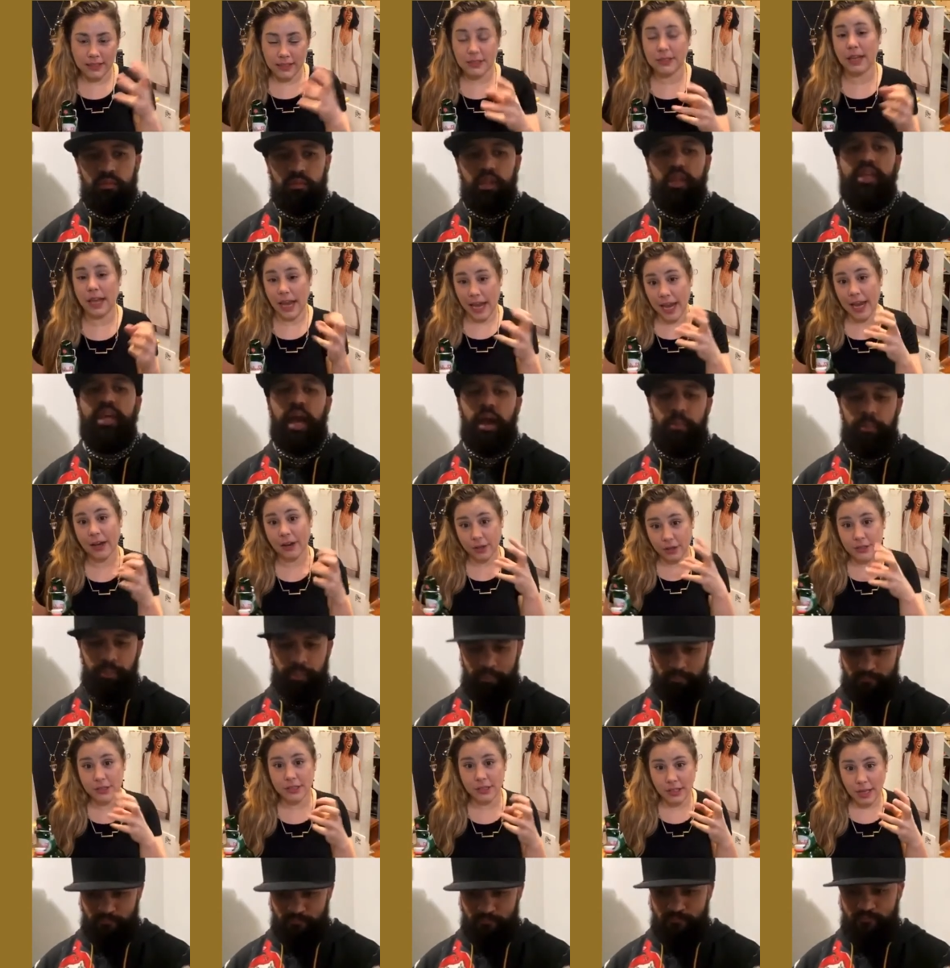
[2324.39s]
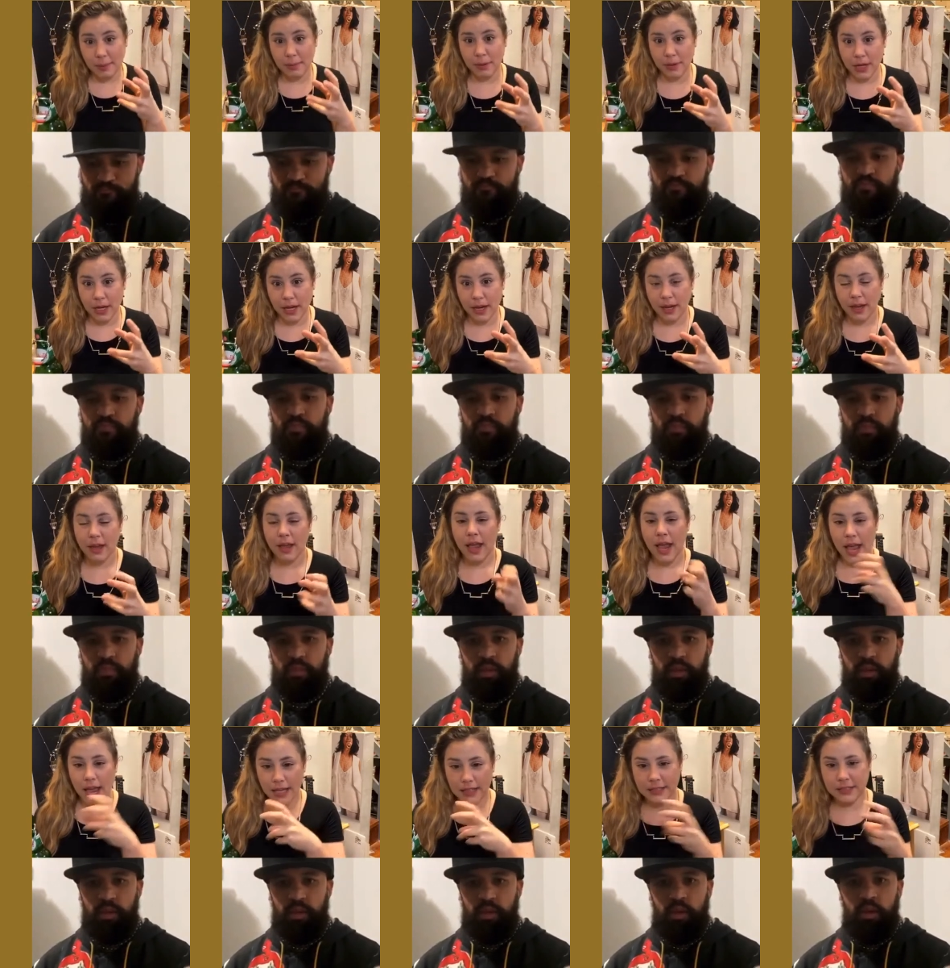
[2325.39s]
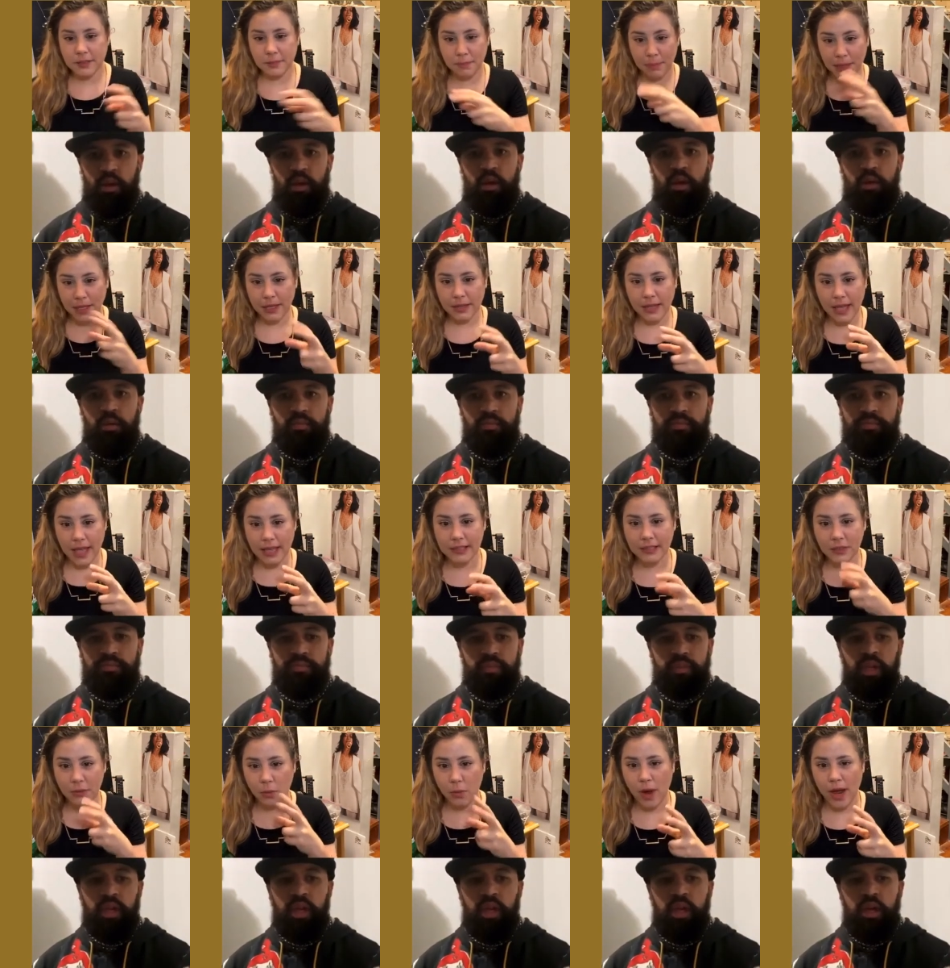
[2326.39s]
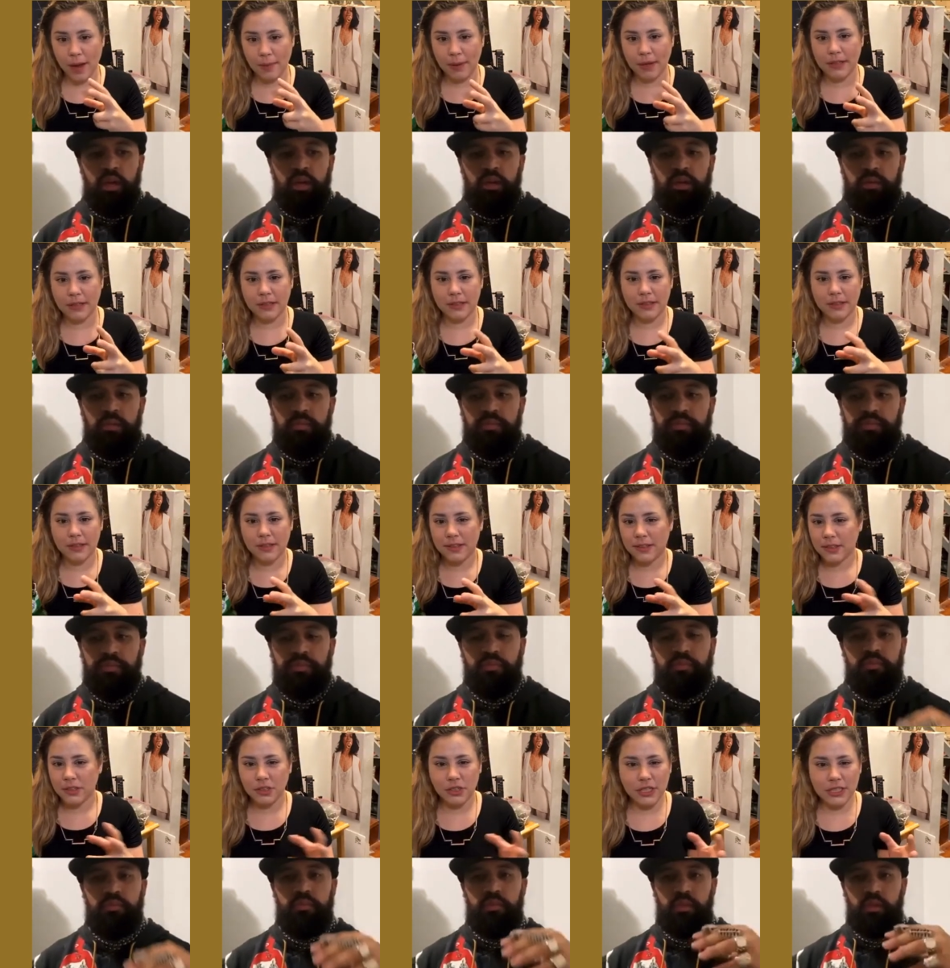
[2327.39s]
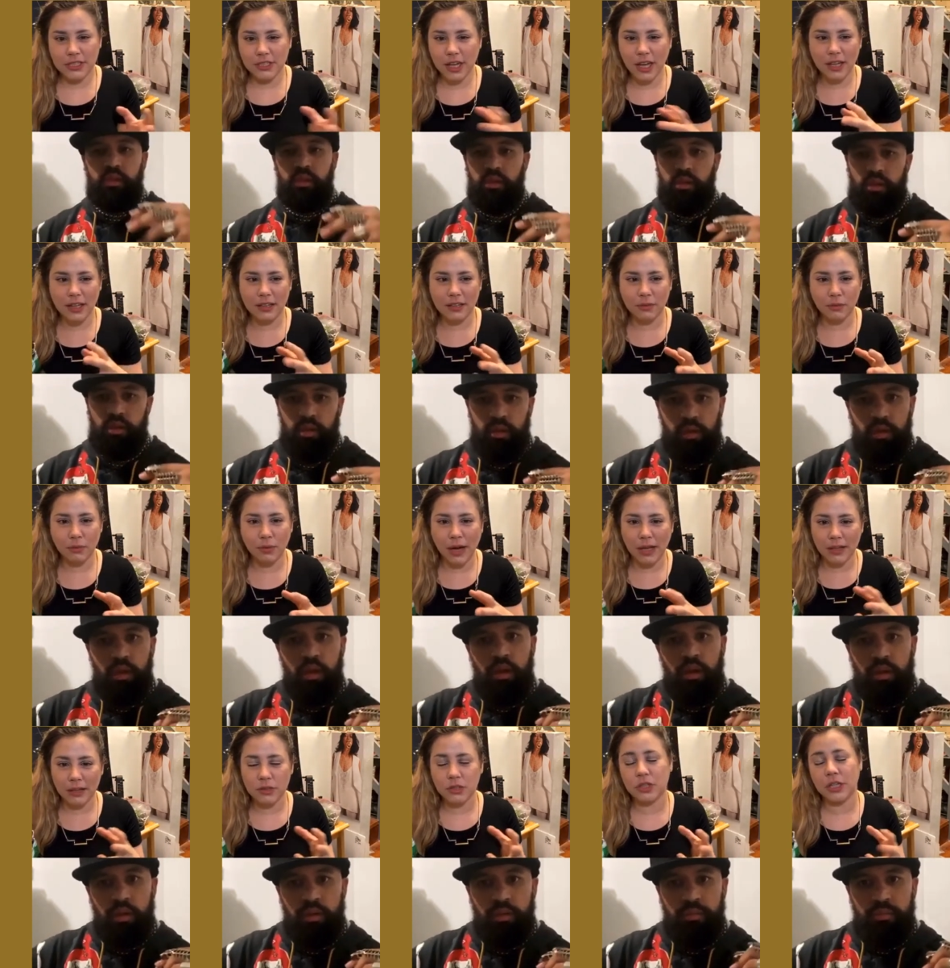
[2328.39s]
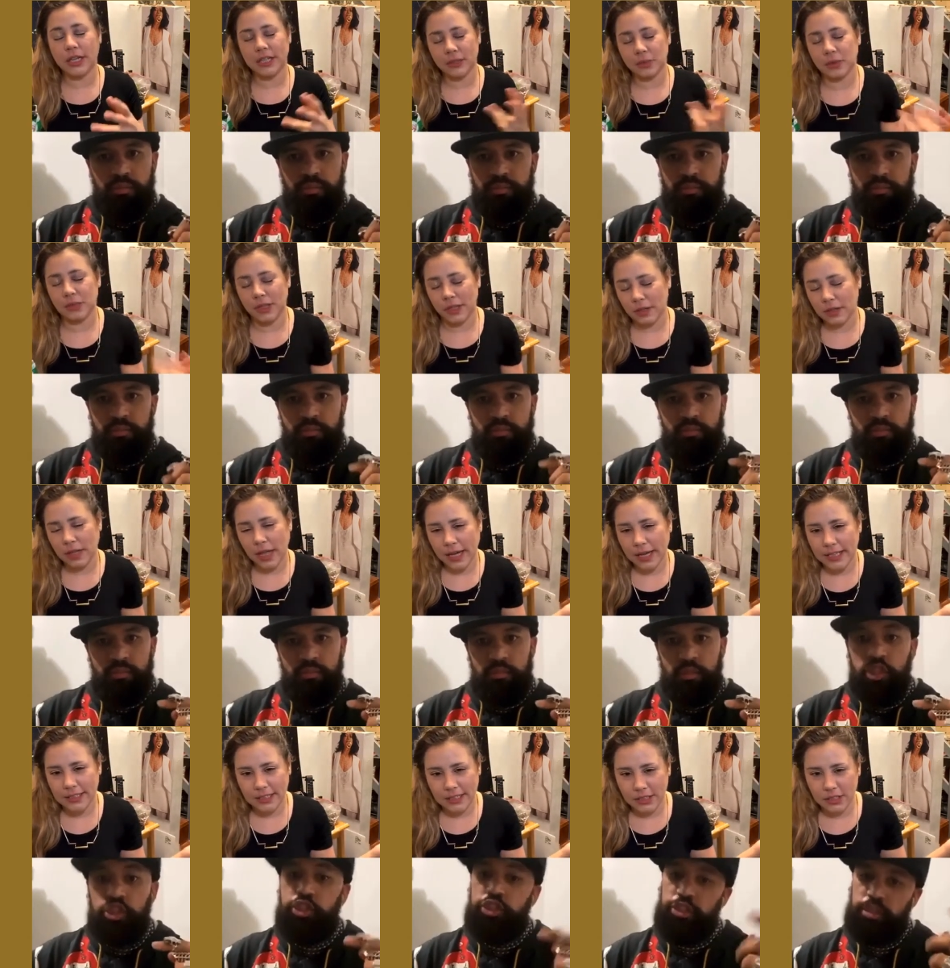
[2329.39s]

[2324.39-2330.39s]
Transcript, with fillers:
Speaker 1: anchor celebrity as the as the way, but she's not rel. She is real. I guess she, the,